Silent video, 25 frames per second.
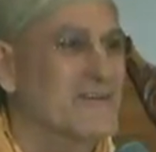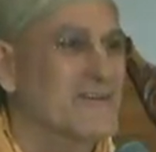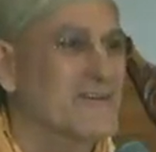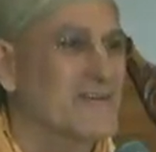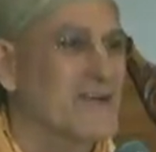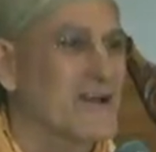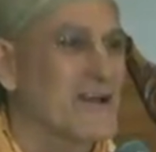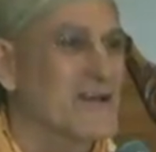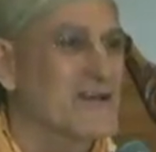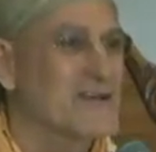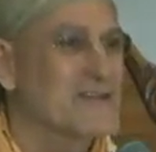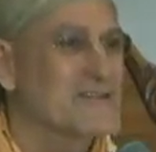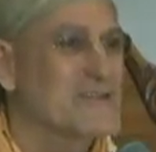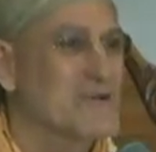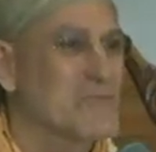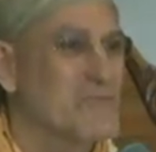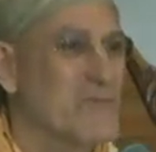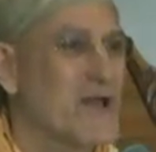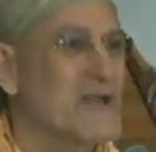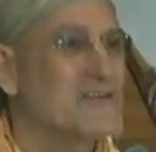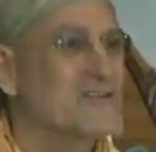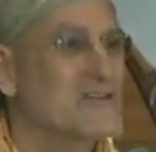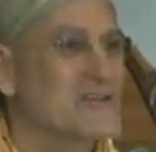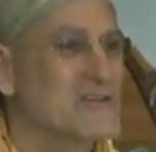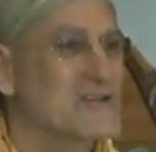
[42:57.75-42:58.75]
Right? As it
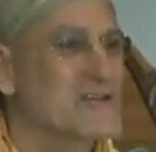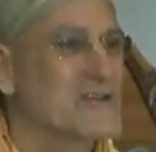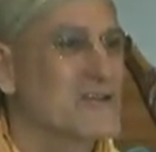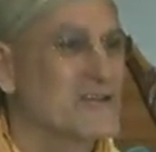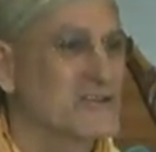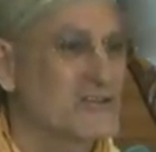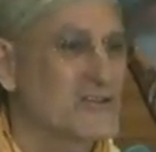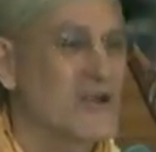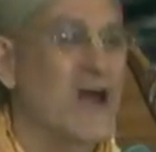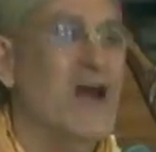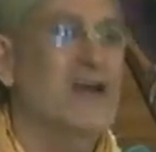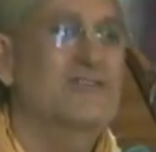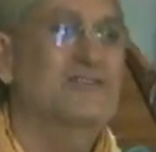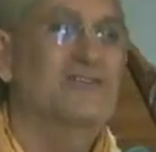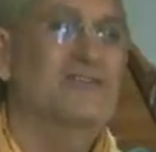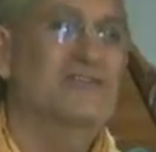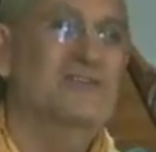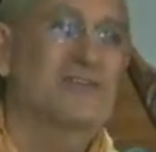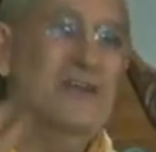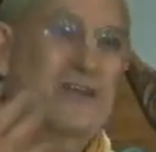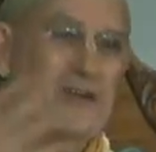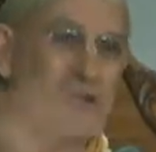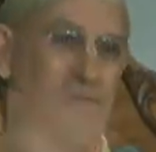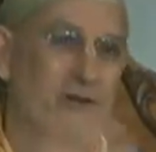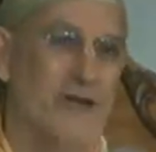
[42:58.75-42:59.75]
mentions in the Shastras,
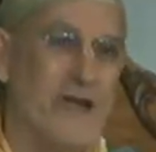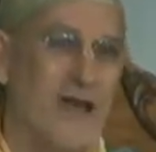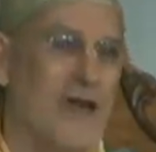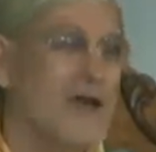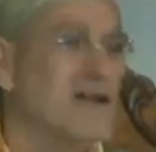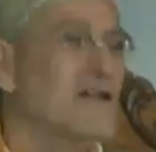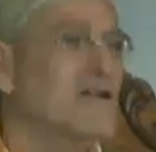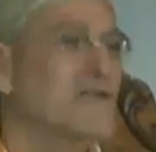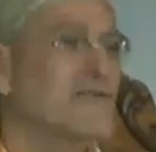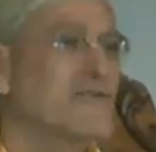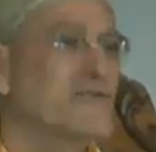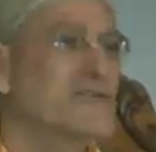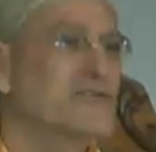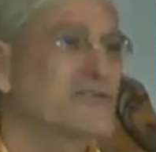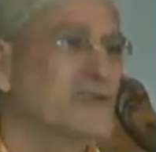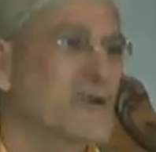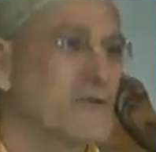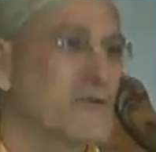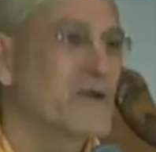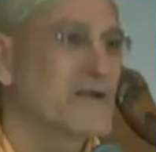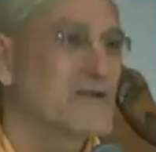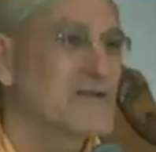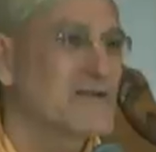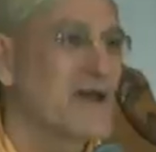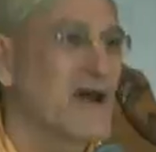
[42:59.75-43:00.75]
they go to hell for so
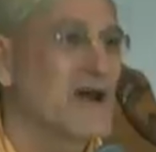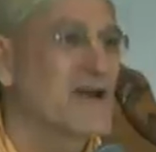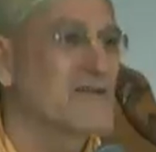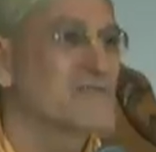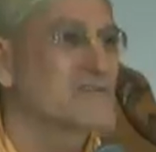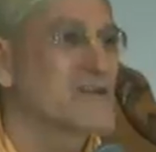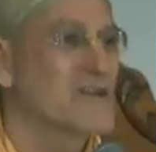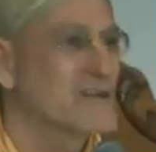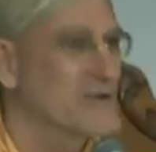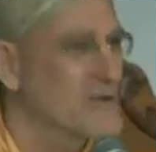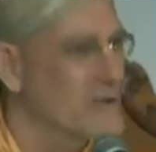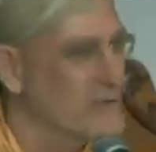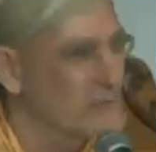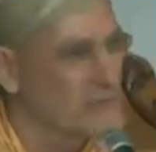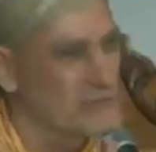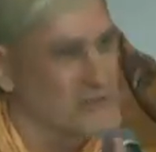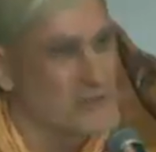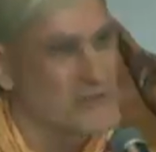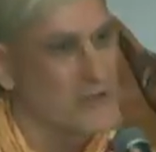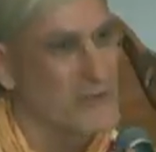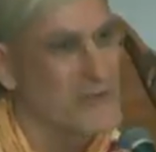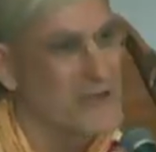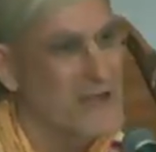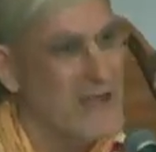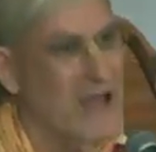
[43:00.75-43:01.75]
times, then they go through
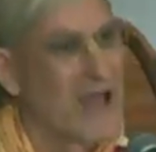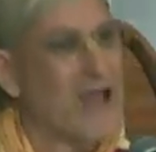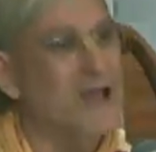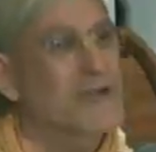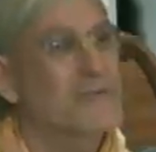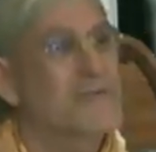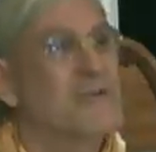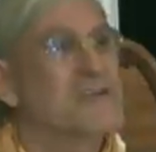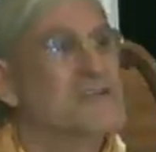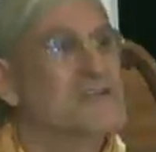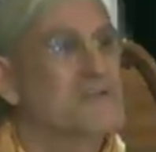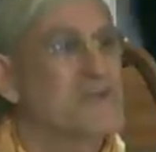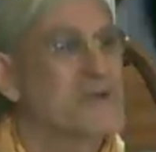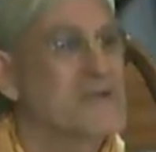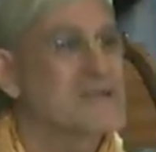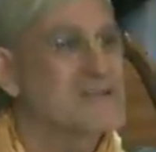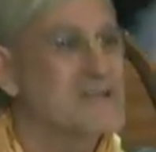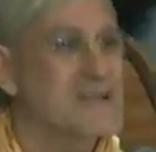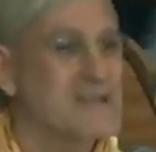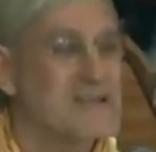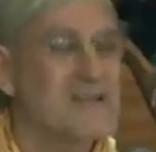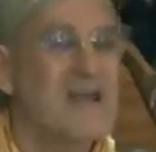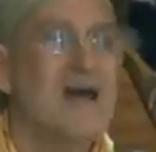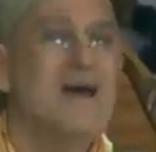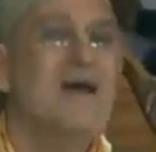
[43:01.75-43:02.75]
so many animal
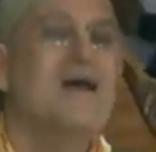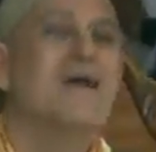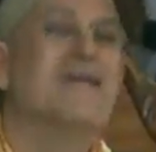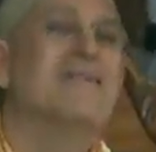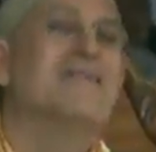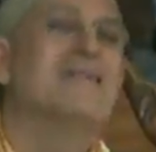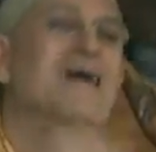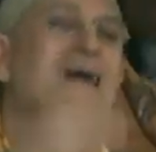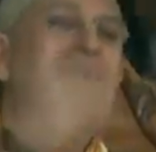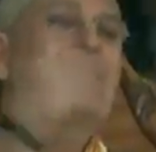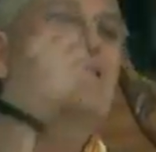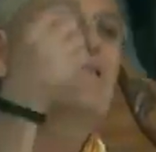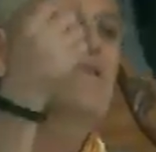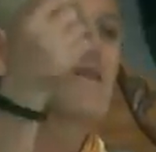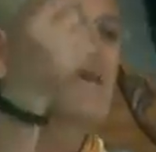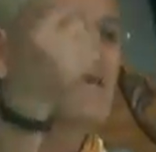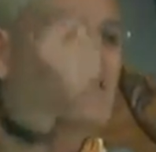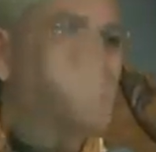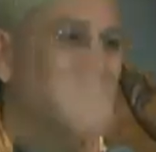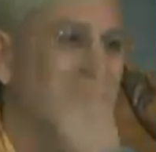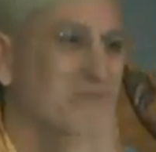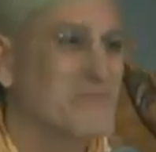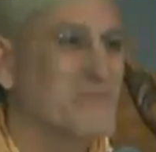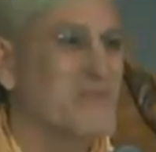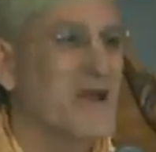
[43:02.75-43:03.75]
species, then they
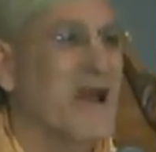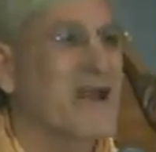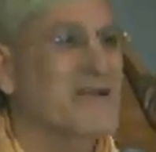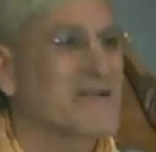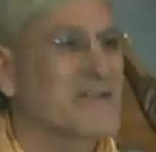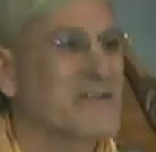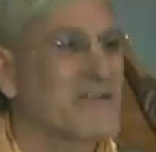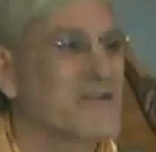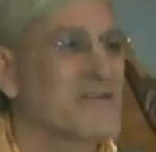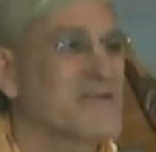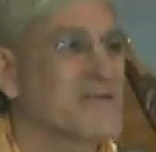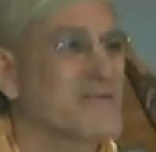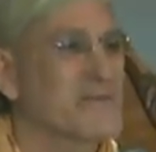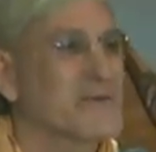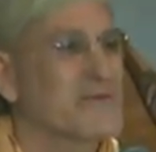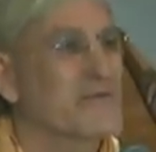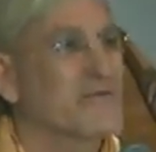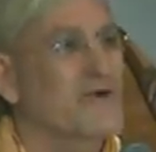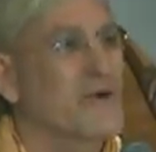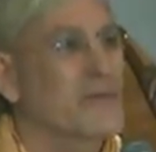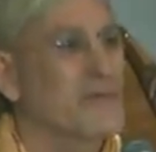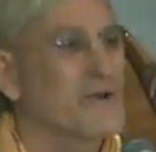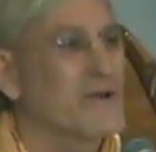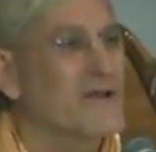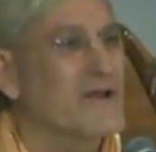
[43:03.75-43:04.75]
come back to the human
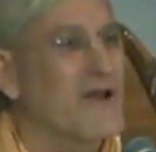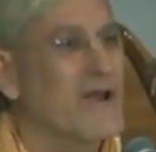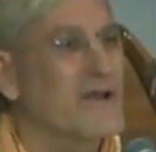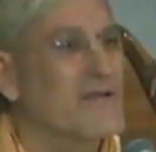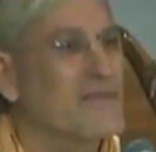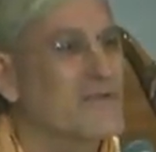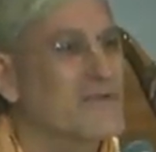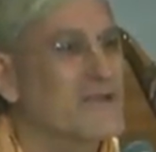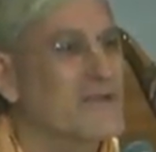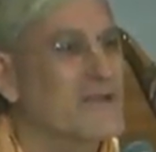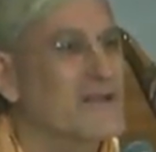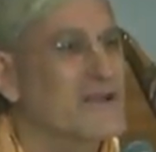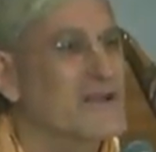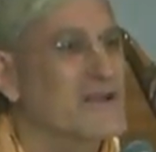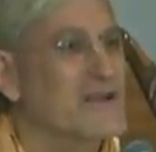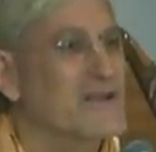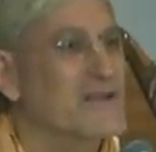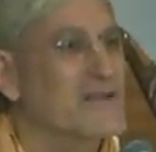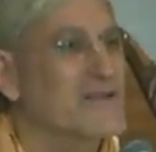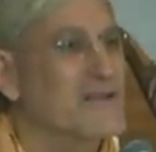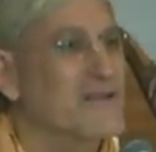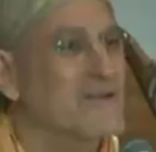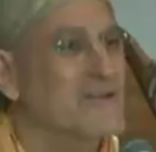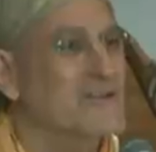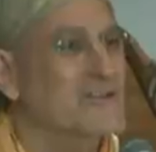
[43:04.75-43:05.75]
form of life and they get
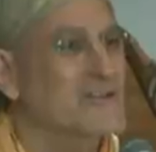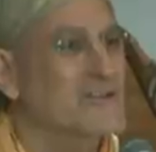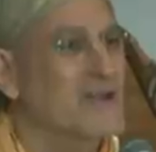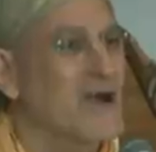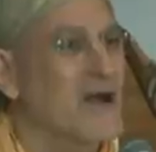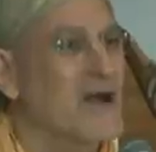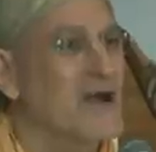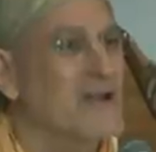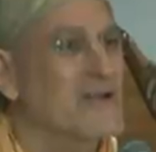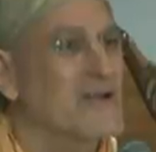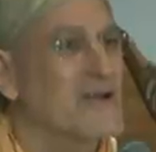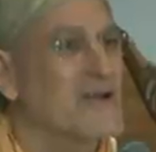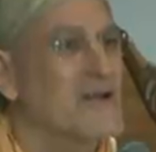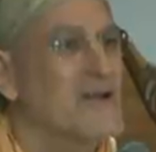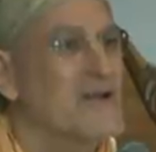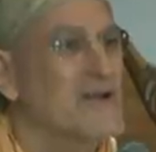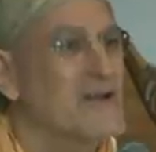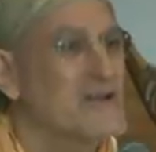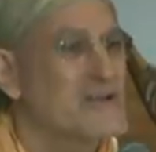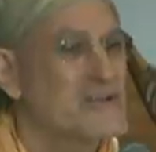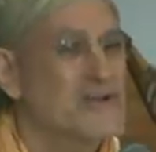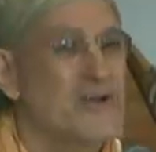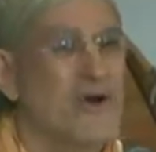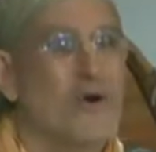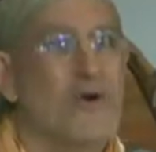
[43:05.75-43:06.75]
another shot.
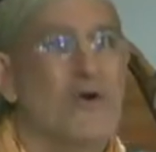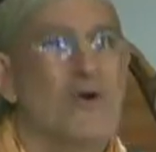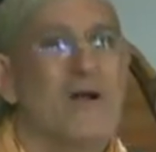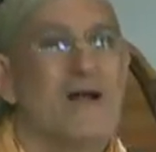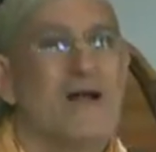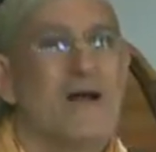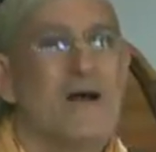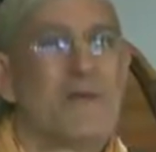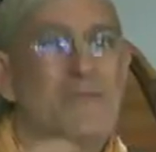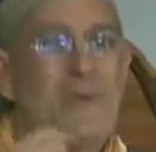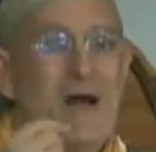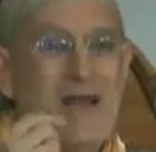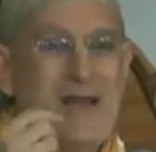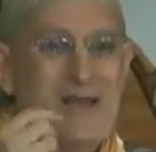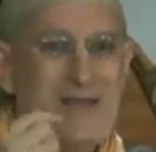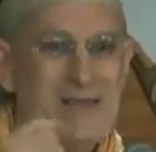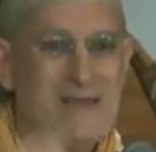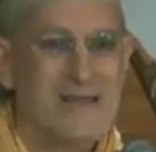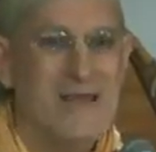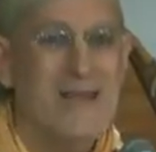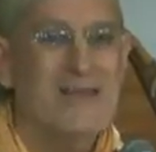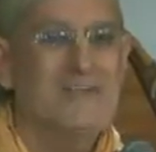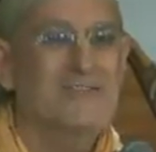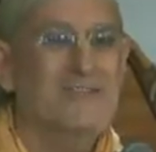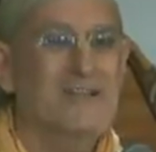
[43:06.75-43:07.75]
So by
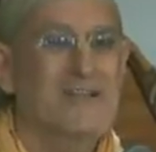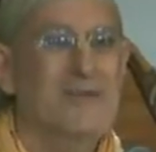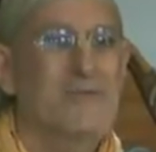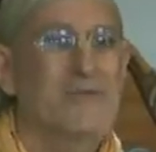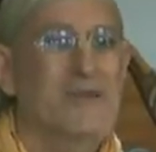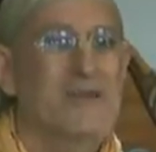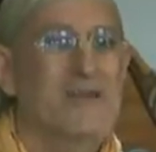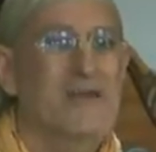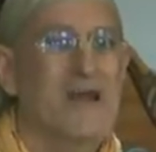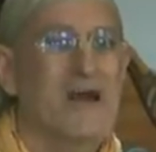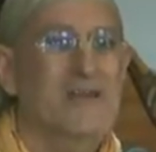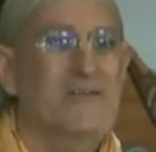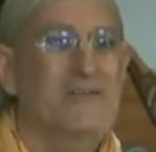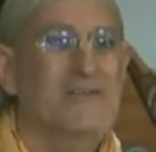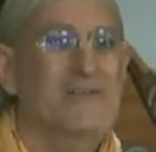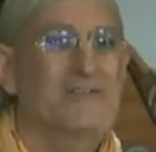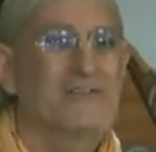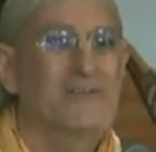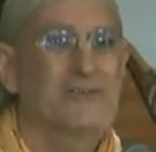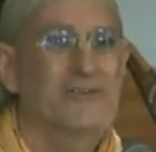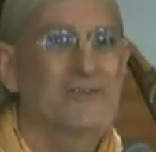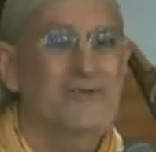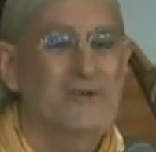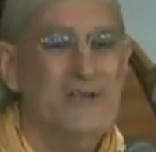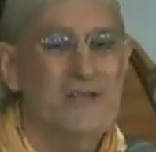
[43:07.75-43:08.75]
engaging Gyata
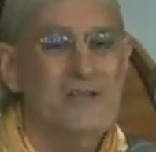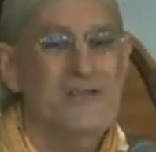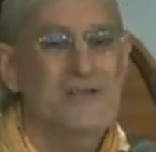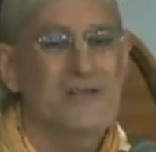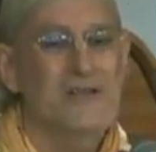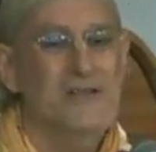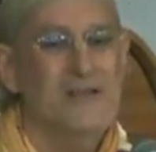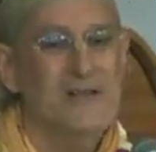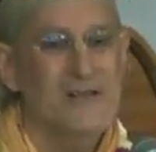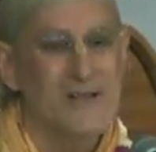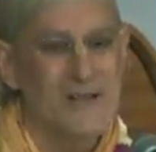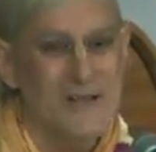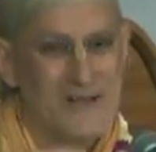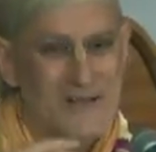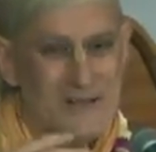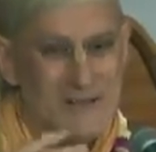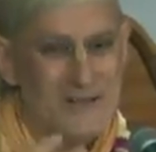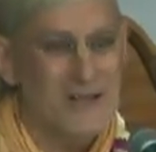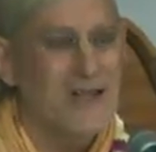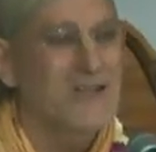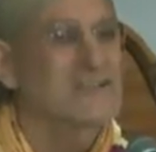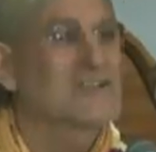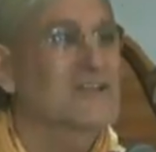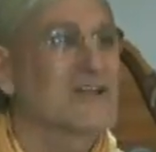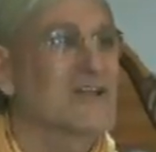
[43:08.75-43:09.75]
Sukriti,
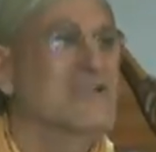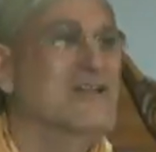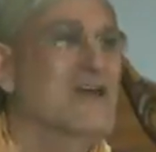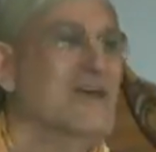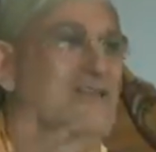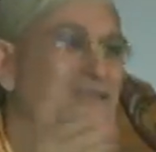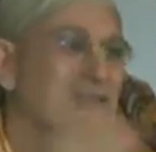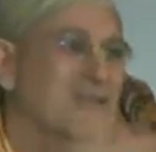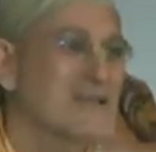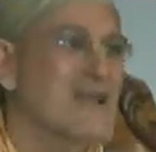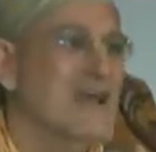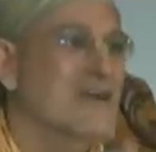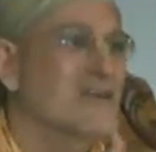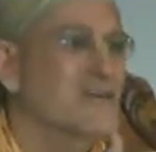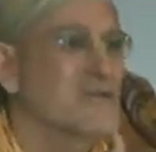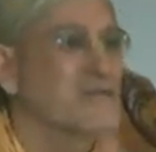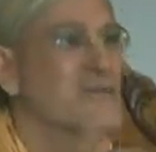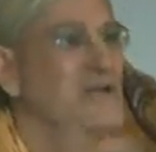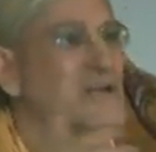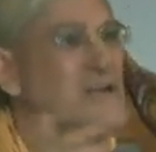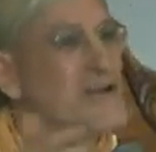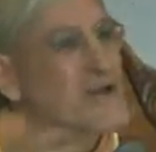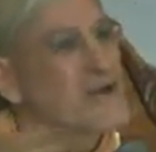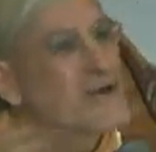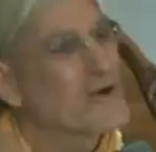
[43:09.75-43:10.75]
nice, then that can
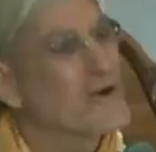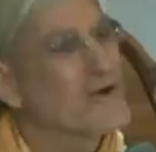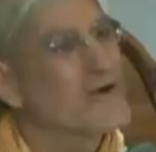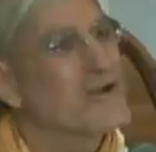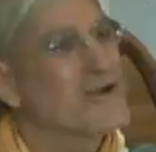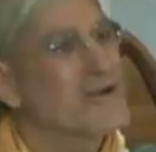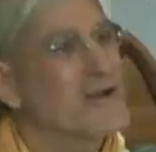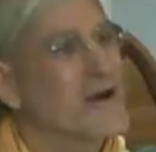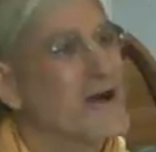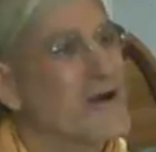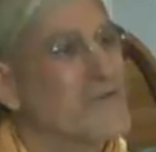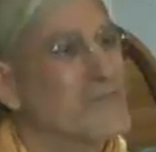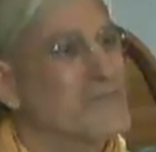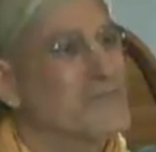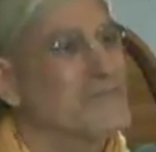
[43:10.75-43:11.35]
be hurried up.